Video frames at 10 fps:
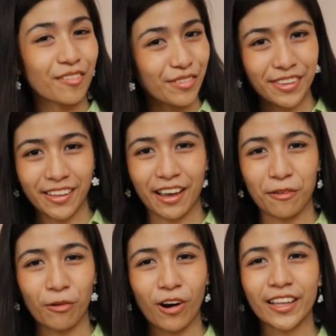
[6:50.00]
everything I
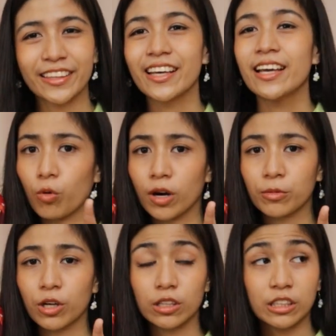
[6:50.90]
want.
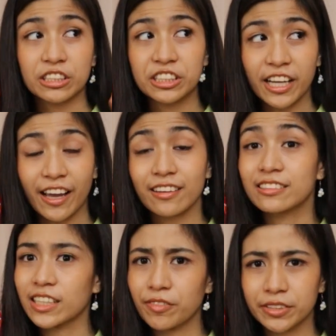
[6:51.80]
Warm color, check.
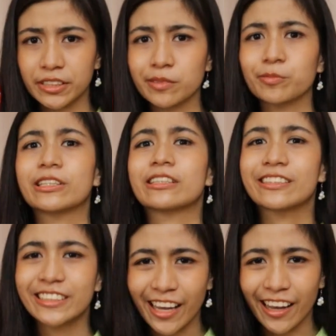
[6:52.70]
70s print,
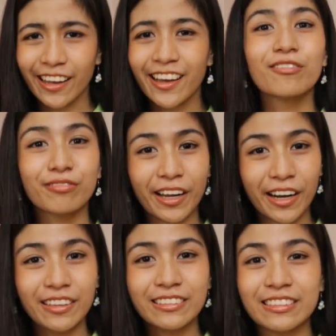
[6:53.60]
check.
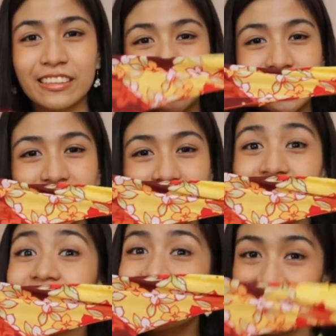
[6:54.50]
Flared sleeves,